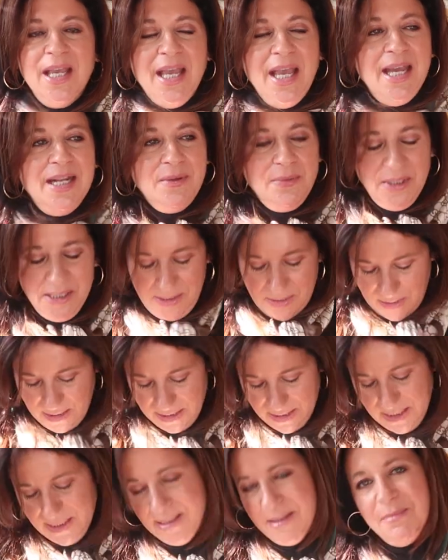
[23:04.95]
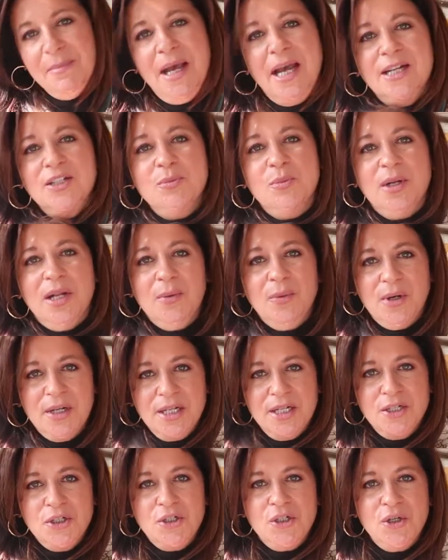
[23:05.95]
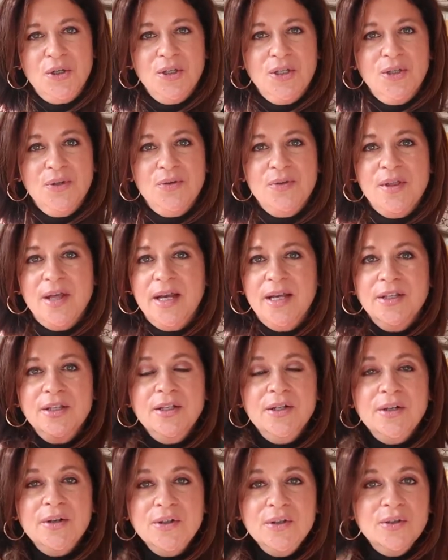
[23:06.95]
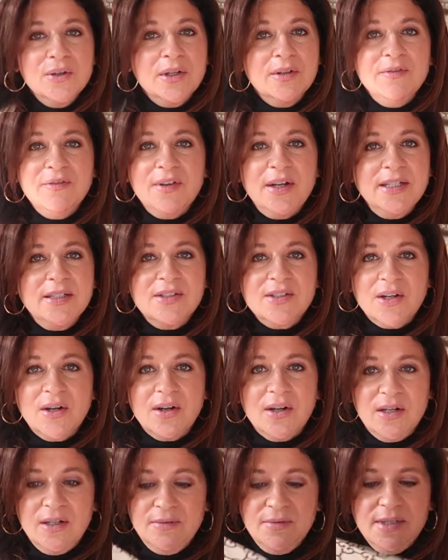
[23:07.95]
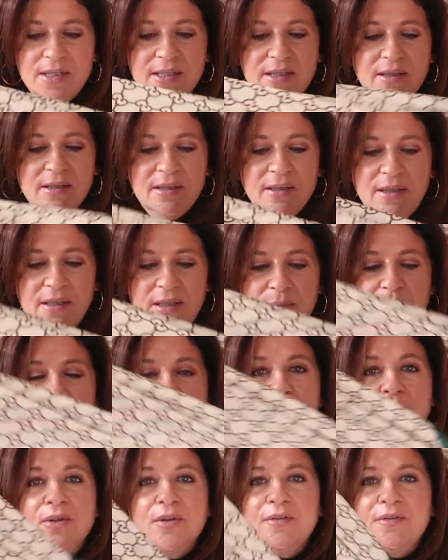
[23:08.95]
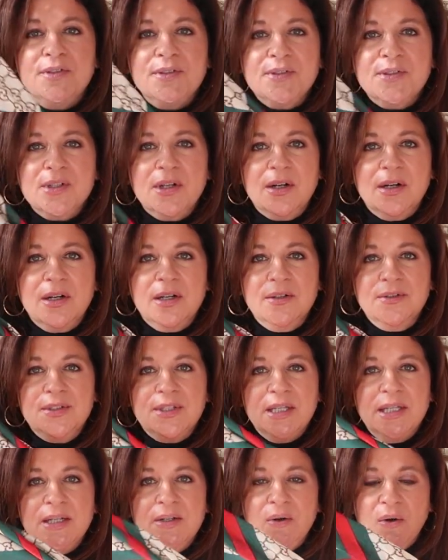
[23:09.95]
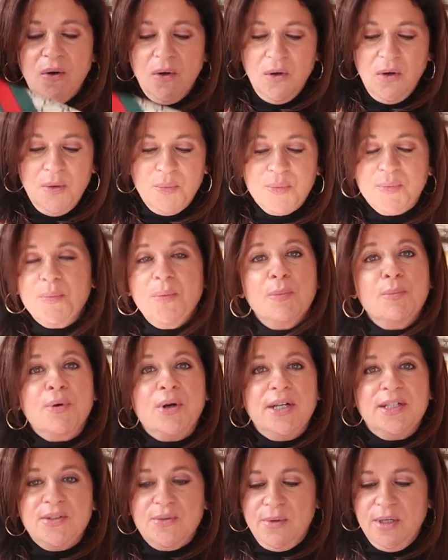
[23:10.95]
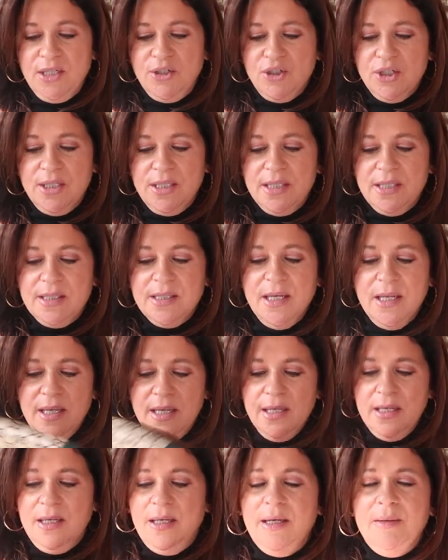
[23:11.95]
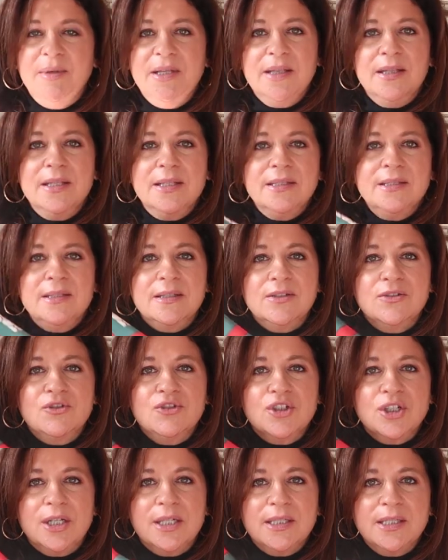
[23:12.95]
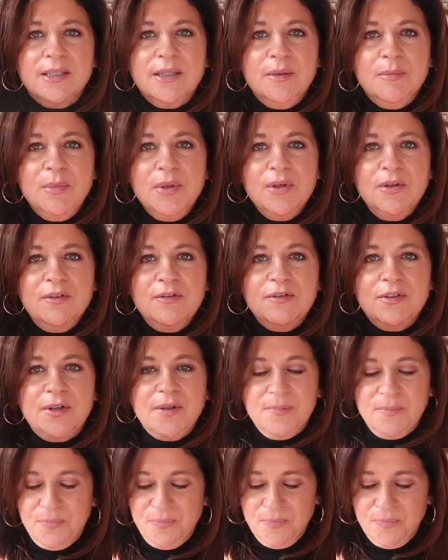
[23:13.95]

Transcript: Anyways, it doesn't match, but I wanted to show you that, you know, you can find scarves, beautiful scarves in all price ranges. I mean, this is just beautiful.